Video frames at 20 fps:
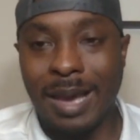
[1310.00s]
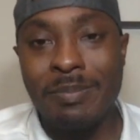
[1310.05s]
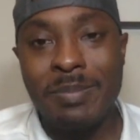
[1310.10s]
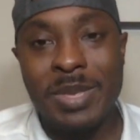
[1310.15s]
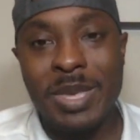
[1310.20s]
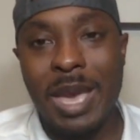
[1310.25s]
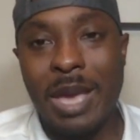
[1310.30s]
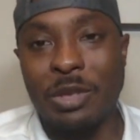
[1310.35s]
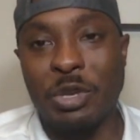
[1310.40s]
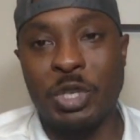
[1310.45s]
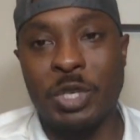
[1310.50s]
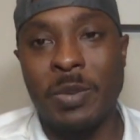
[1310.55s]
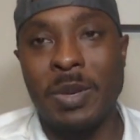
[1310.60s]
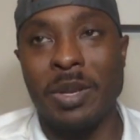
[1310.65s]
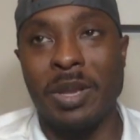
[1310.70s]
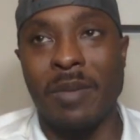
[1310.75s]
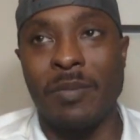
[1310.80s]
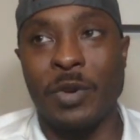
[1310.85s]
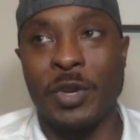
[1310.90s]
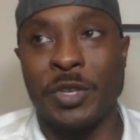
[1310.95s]
mean, there should be
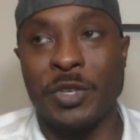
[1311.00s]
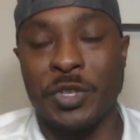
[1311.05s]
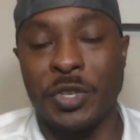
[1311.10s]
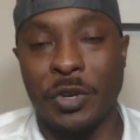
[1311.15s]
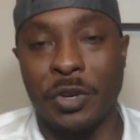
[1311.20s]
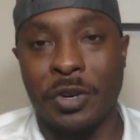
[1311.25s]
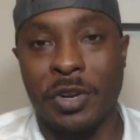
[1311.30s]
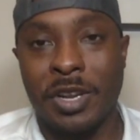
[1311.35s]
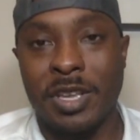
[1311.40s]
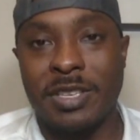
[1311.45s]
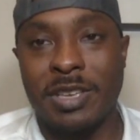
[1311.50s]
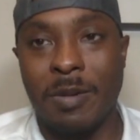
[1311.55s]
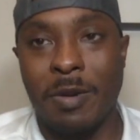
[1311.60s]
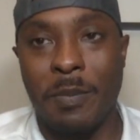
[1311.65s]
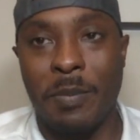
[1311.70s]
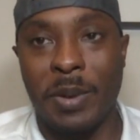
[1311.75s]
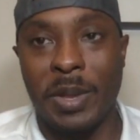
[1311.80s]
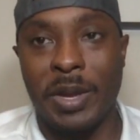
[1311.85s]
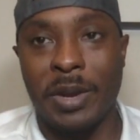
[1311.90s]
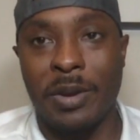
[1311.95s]
a level of concern anytime
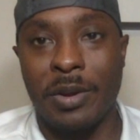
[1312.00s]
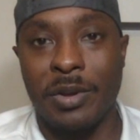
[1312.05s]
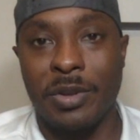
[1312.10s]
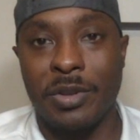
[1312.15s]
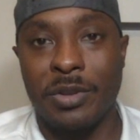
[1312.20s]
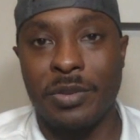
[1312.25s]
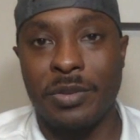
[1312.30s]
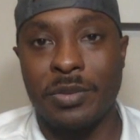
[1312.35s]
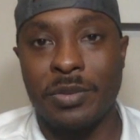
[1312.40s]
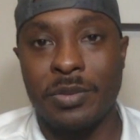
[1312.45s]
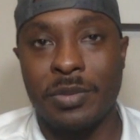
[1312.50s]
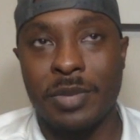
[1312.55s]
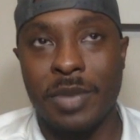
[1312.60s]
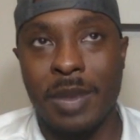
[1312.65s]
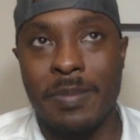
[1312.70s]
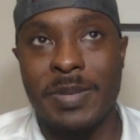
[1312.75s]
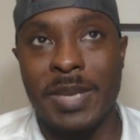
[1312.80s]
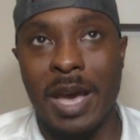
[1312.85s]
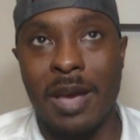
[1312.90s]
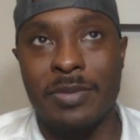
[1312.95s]
a player
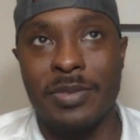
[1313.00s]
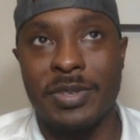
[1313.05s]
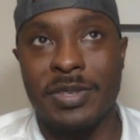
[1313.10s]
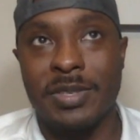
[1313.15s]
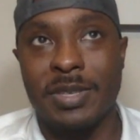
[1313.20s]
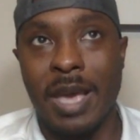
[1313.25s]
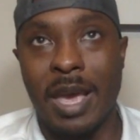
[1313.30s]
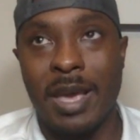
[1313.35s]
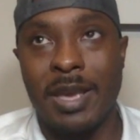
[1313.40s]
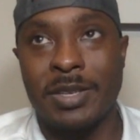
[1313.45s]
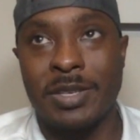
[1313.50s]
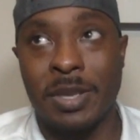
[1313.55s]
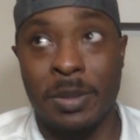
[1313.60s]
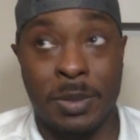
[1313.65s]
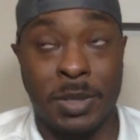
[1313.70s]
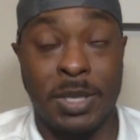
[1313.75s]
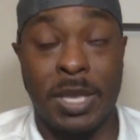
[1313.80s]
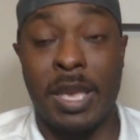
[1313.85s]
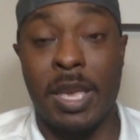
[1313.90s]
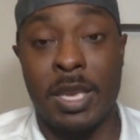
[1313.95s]
comes out and says
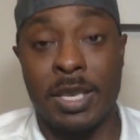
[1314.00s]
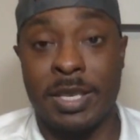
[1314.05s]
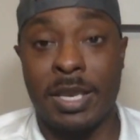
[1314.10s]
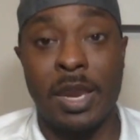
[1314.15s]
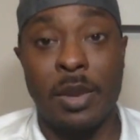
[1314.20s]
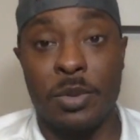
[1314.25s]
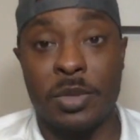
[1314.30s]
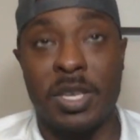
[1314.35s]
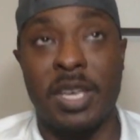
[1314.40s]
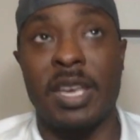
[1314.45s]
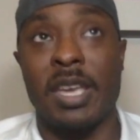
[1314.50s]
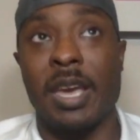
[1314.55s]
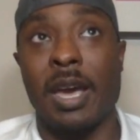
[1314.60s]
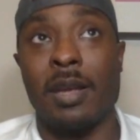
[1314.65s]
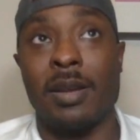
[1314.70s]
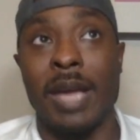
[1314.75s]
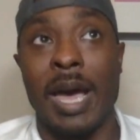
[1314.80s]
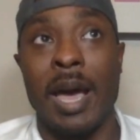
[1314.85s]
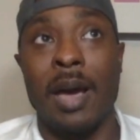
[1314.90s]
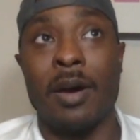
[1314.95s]
he said he was thinking
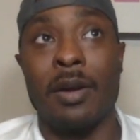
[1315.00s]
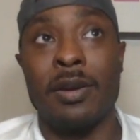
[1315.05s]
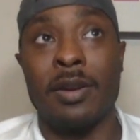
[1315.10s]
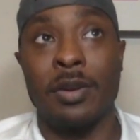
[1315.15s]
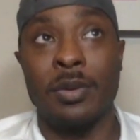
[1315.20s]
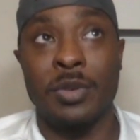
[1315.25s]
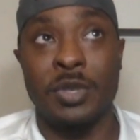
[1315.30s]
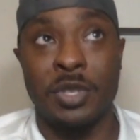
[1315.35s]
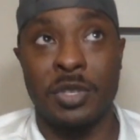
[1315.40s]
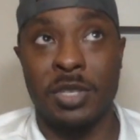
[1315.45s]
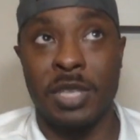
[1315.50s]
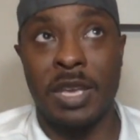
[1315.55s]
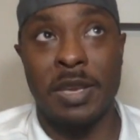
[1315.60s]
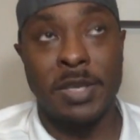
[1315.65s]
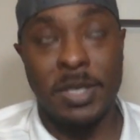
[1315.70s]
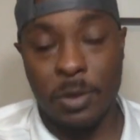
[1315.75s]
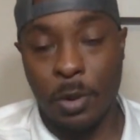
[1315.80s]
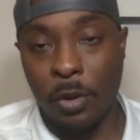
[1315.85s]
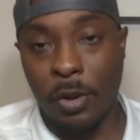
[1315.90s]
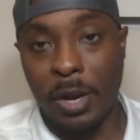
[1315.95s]
out loud and there was this
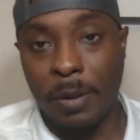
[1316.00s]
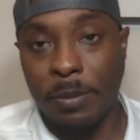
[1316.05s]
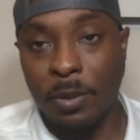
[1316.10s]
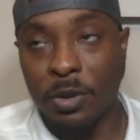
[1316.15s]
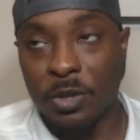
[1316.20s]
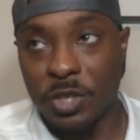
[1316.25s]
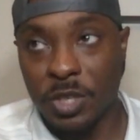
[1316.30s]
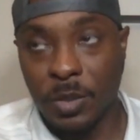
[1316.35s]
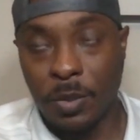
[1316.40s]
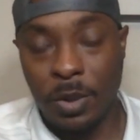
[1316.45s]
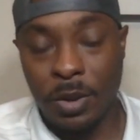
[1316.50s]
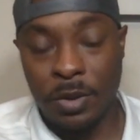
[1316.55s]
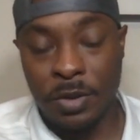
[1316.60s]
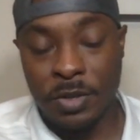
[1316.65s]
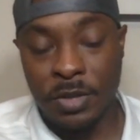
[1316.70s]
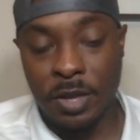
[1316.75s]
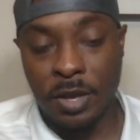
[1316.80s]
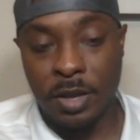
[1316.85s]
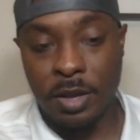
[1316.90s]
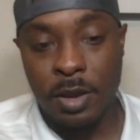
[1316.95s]
thing going on personally where
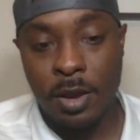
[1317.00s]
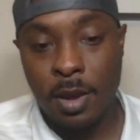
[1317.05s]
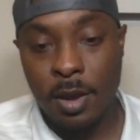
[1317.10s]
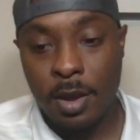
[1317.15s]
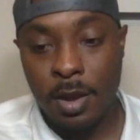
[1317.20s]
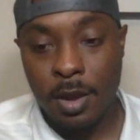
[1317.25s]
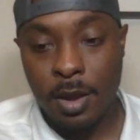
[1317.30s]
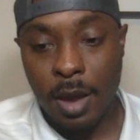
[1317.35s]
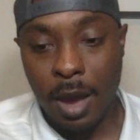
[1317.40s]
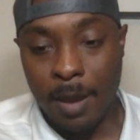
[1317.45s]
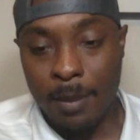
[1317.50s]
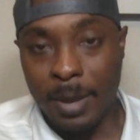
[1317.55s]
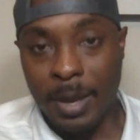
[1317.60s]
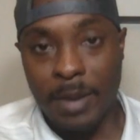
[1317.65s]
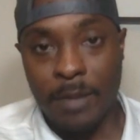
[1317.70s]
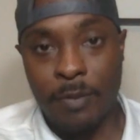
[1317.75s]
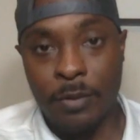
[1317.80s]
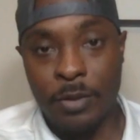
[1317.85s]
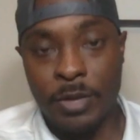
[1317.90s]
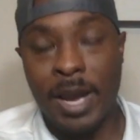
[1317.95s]
he's like, I
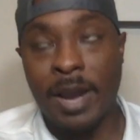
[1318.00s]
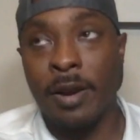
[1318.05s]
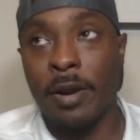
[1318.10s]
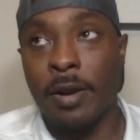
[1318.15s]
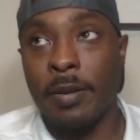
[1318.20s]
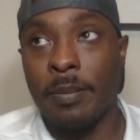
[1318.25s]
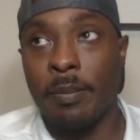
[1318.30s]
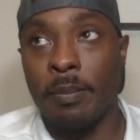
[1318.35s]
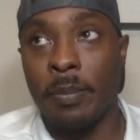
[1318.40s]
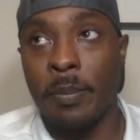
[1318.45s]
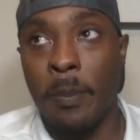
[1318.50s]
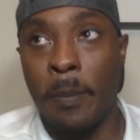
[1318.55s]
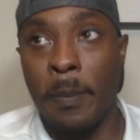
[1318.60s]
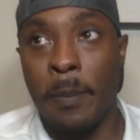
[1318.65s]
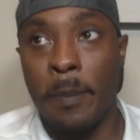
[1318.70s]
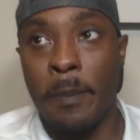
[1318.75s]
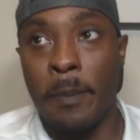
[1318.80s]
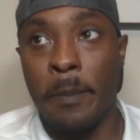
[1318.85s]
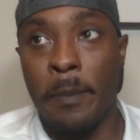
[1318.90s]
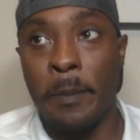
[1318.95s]
might retire.
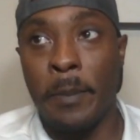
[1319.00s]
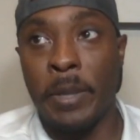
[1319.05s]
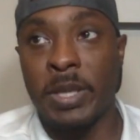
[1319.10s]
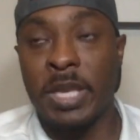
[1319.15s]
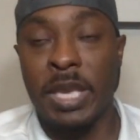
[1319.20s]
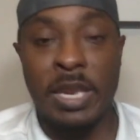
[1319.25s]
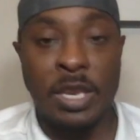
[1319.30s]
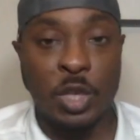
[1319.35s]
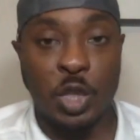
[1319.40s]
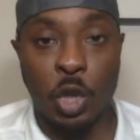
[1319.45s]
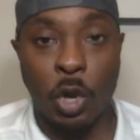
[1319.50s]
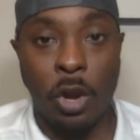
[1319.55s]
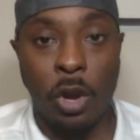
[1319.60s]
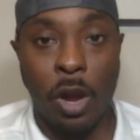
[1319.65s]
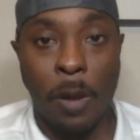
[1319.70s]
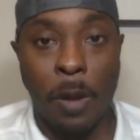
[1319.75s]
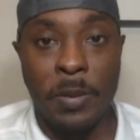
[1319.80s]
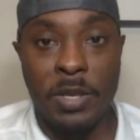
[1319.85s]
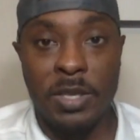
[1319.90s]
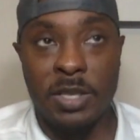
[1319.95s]
But then he showed
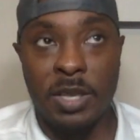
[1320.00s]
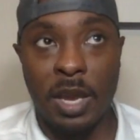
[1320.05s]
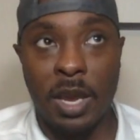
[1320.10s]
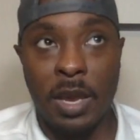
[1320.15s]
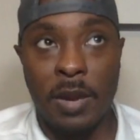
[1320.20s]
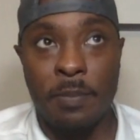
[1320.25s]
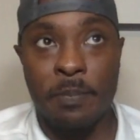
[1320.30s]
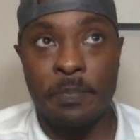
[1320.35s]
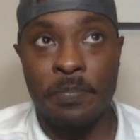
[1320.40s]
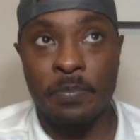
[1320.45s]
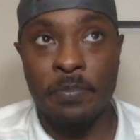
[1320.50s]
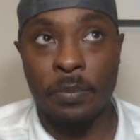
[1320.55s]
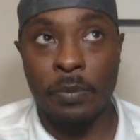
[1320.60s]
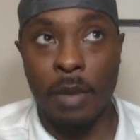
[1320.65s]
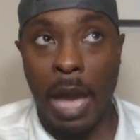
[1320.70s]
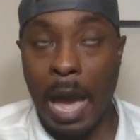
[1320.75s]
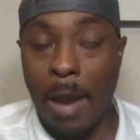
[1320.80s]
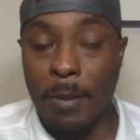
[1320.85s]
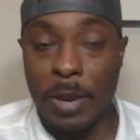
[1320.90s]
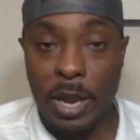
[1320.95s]
up and he said,
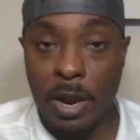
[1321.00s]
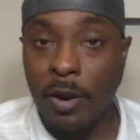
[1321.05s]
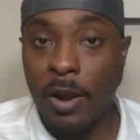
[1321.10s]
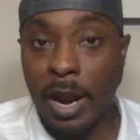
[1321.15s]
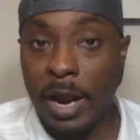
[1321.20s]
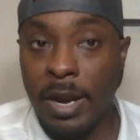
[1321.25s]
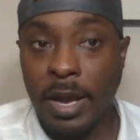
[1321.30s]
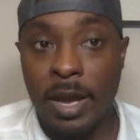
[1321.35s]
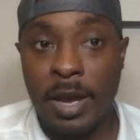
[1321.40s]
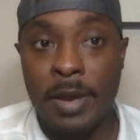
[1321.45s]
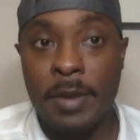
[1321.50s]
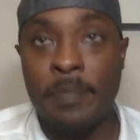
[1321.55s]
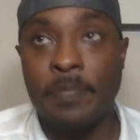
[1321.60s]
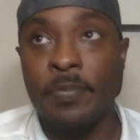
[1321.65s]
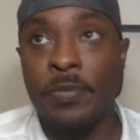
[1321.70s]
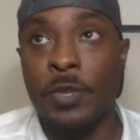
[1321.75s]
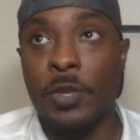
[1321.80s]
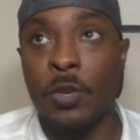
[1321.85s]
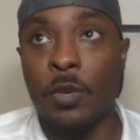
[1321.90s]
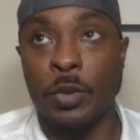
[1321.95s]
I'm here, ain't I?
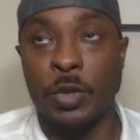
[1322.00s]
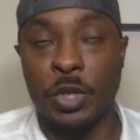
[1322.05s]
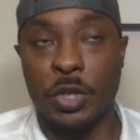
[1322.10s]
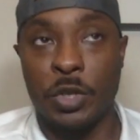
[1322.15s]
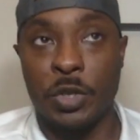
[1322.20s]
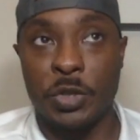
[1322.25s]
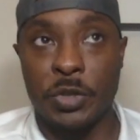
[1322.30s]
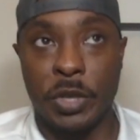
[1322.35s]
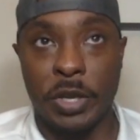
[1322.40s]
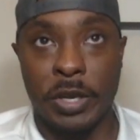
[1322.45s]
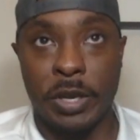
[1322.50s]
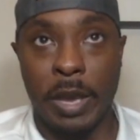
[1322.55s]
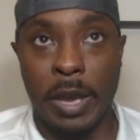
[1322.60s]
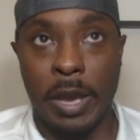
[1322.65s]
Which is like